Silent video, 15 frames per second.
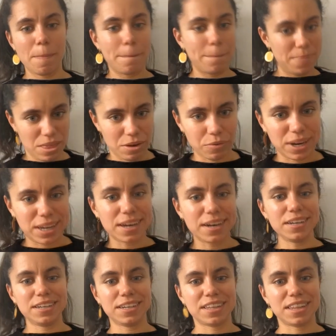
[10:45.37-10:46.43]
the
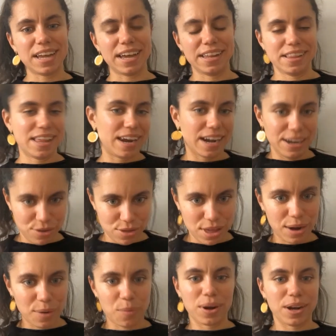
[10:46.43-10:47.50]
research that, that I knew that
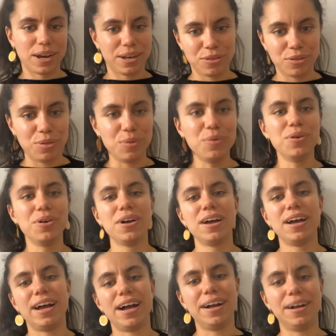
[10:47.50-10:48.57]
I wanted to do.
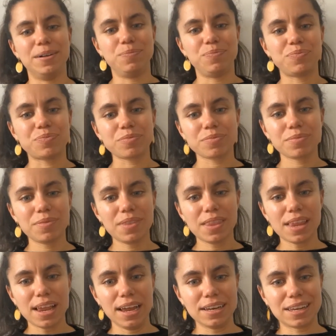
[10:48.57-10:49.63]
Um,
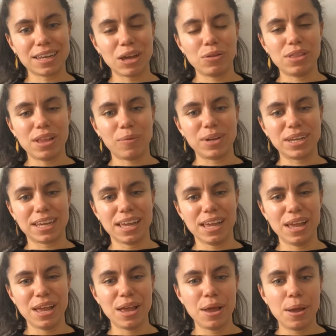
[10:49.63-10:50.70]
and so that was
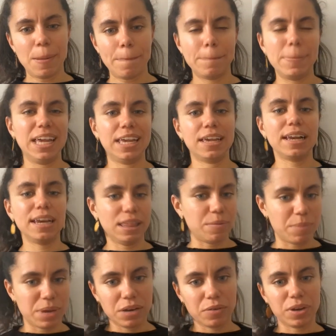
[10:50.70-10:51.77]
basically the
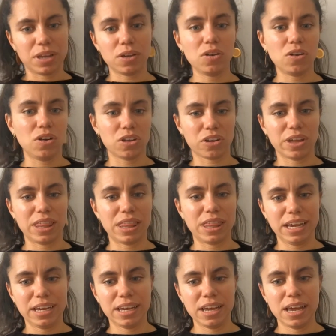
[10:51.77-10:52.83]
main reason. Also, I
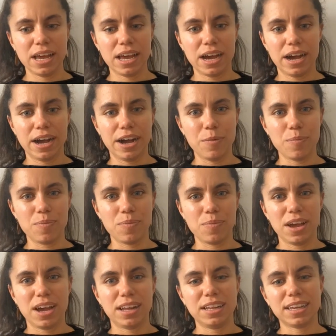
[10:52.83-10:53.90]
think, um,
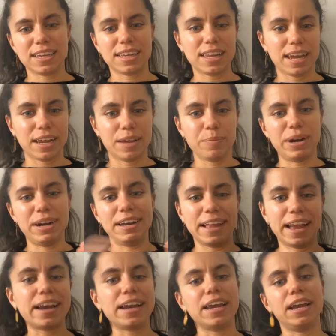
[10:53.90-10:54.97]
and this is like very
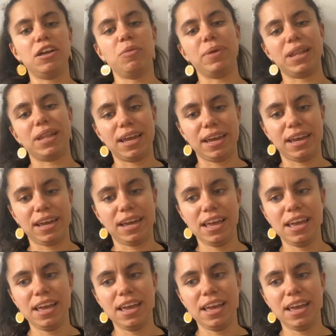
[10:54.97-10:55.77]
technical, but like